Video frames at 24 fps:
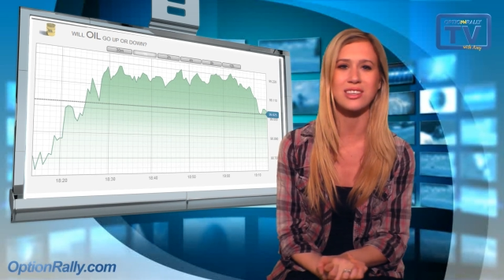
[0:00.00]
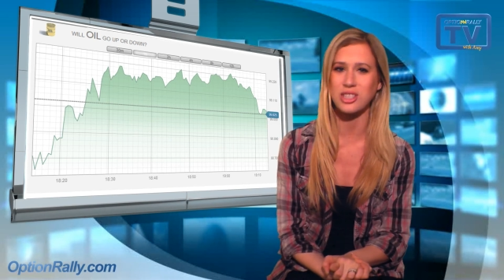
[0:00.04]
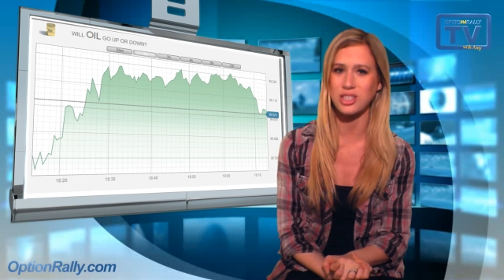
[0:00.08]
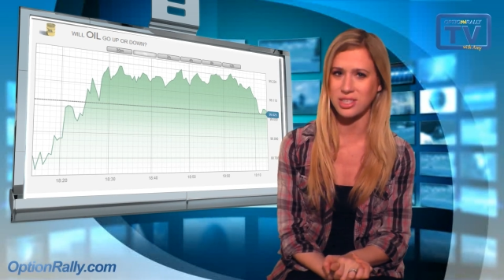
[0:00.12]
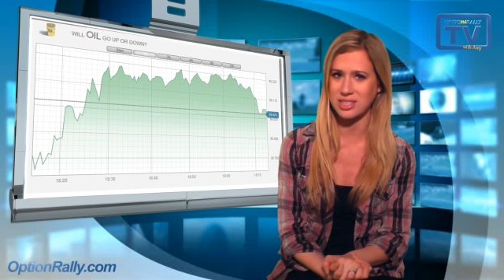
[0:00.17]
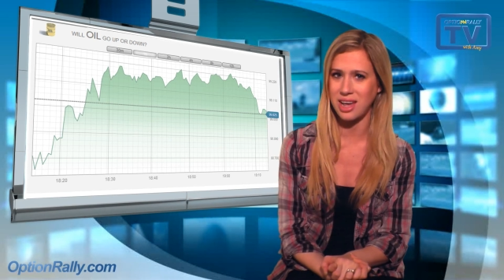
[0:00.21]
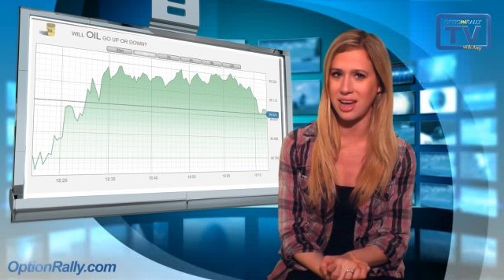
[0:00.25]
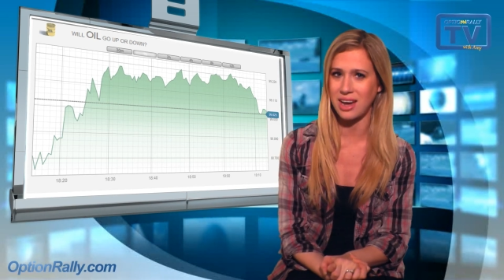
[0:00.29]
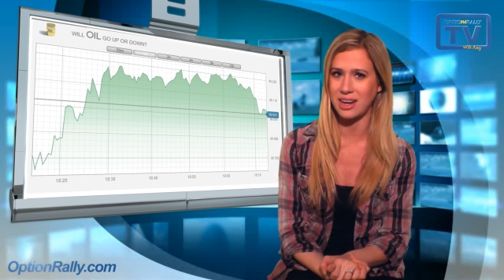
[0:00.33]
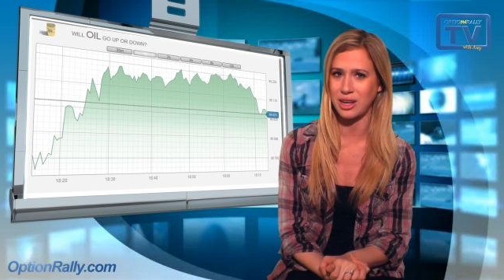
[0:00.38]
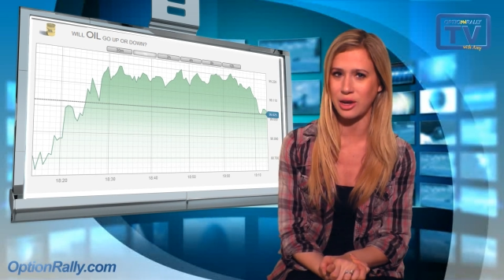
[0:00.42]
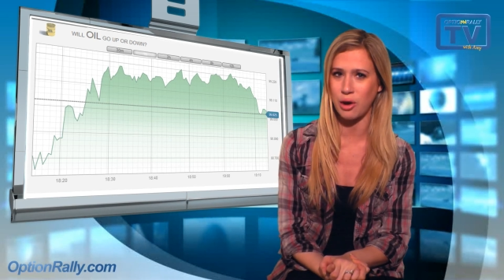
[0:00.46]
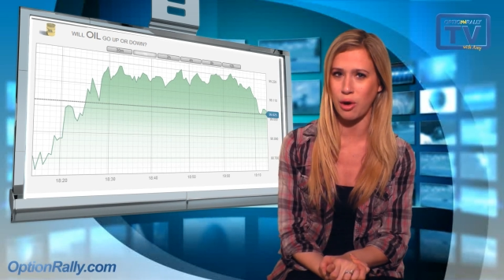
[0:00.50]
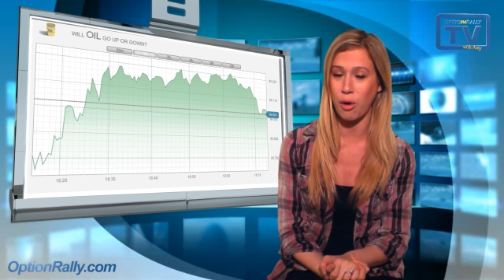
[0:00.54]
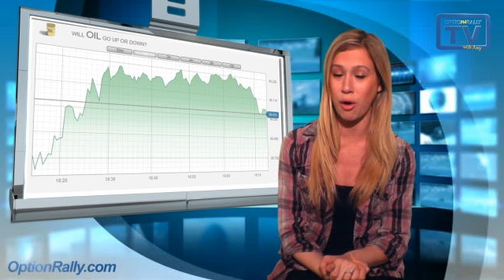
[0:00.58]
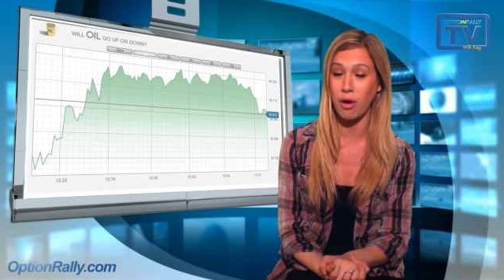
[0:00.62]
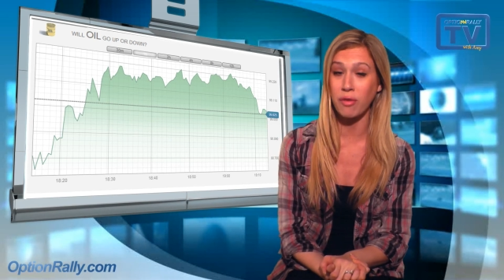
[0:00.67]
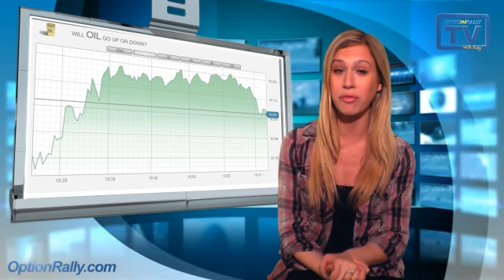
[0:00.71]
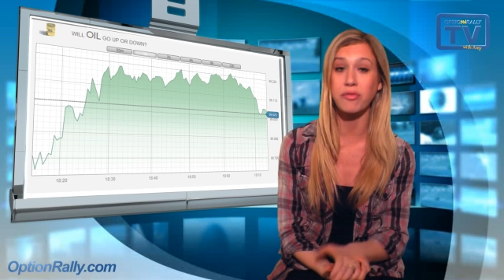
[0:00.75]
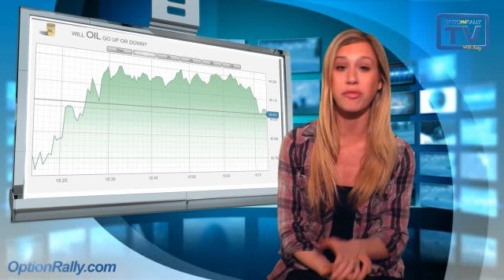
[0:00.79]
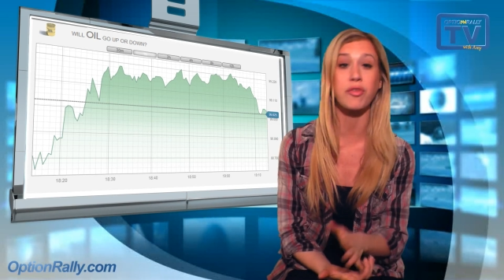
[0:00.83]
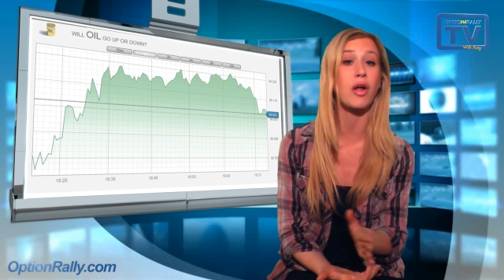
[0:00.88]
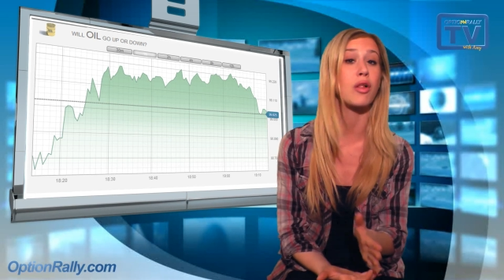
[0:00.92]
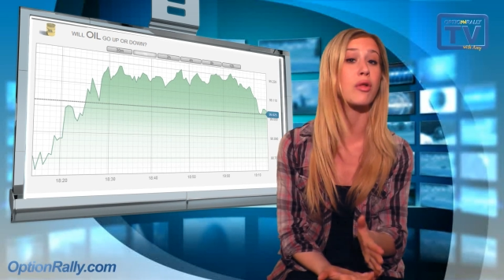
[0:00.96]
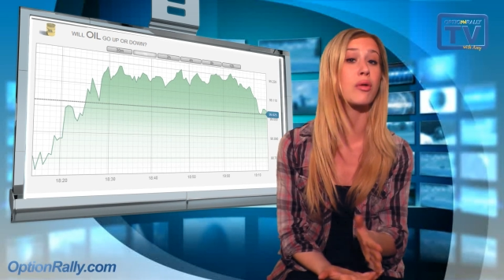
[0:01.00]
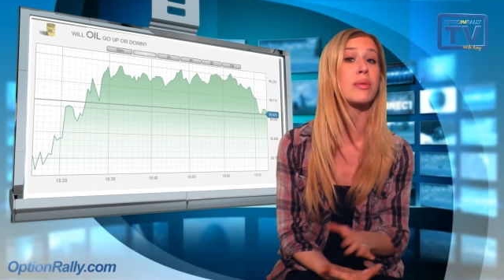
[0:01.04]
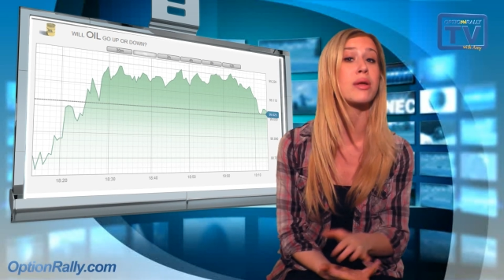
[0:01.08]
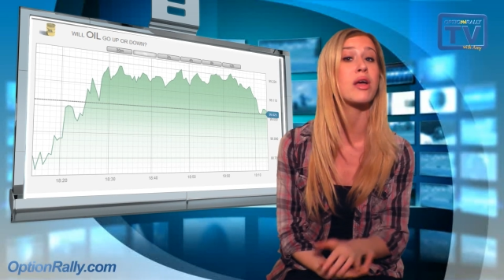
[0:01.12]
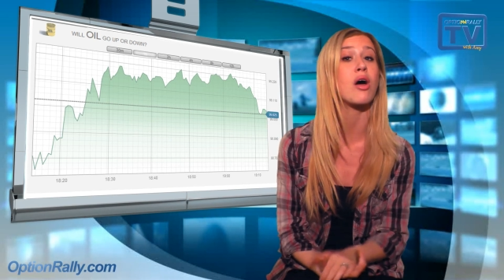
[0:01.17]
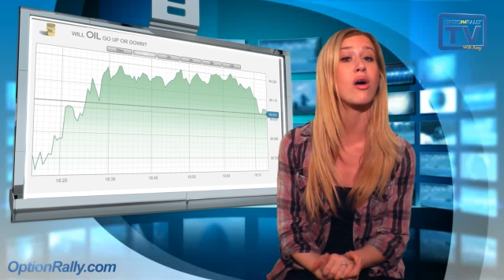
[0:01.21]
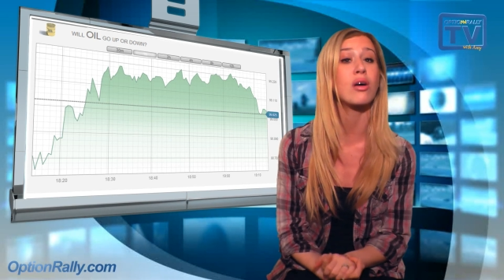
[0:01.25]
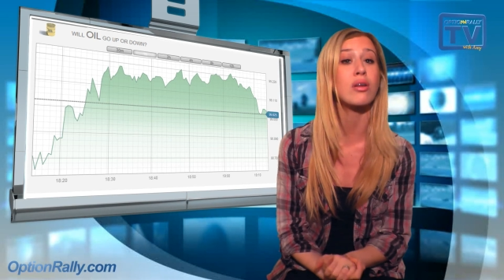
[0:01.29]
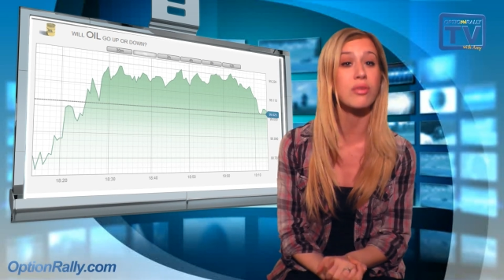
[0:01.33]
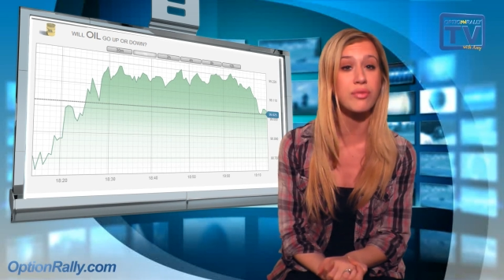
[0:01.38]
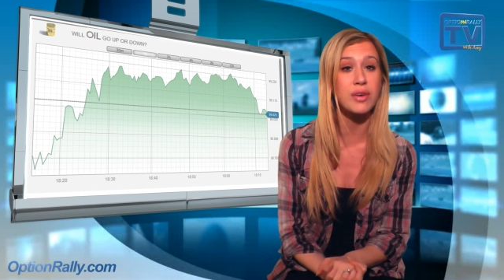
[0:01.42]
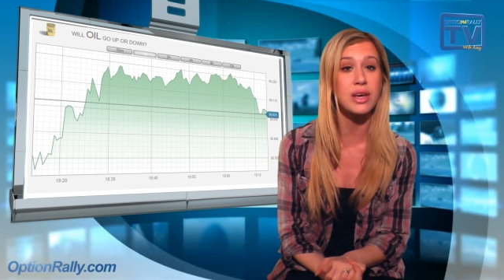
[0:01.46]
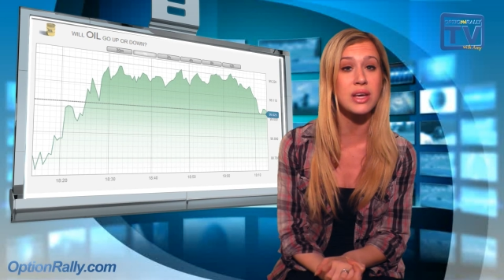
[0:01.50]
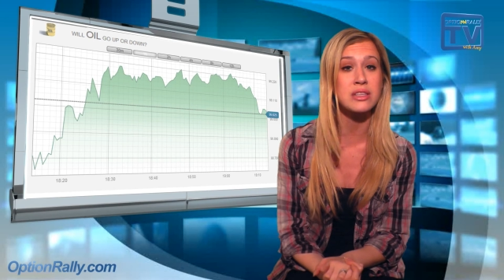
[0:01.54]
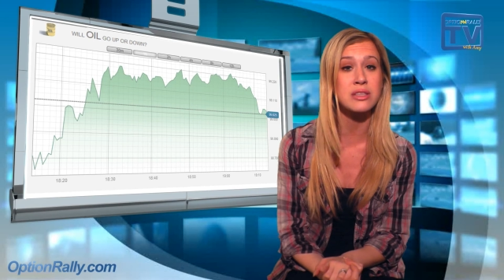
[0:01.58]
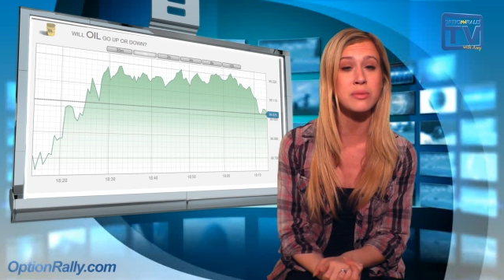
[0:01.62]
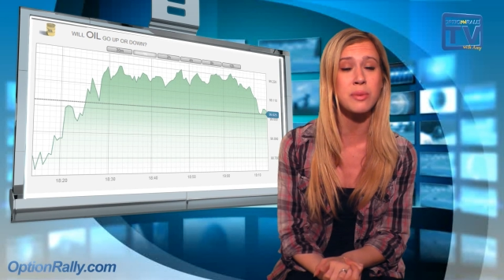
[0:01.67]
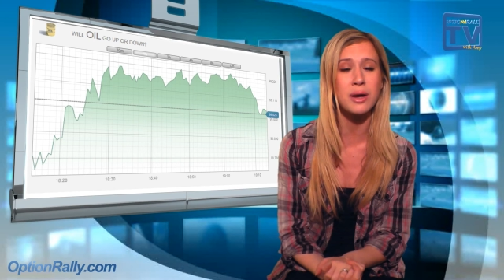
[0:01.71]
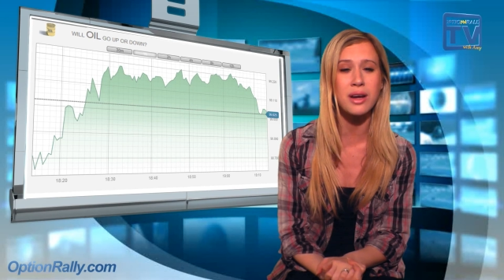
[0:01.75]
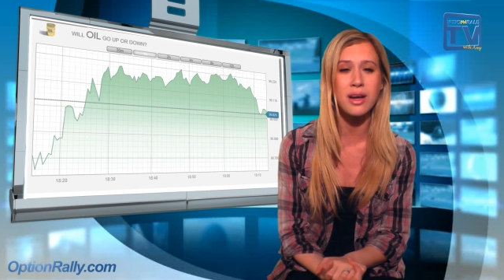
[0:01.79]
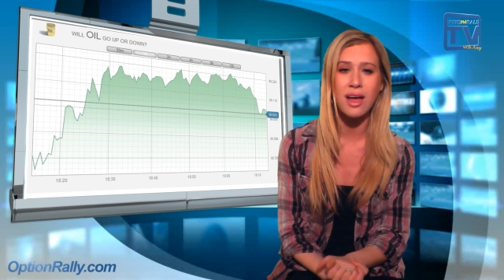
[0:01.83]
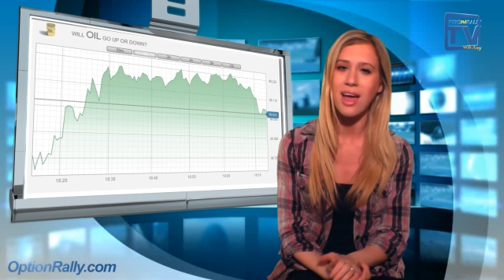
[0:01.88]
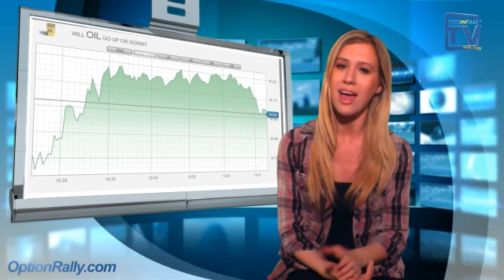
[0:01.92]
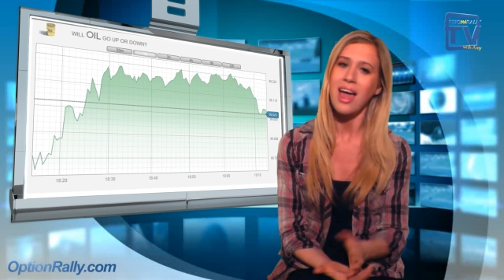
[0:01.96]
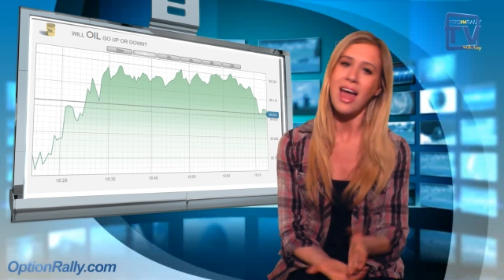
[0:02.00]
signing off. Follow me on Facebook.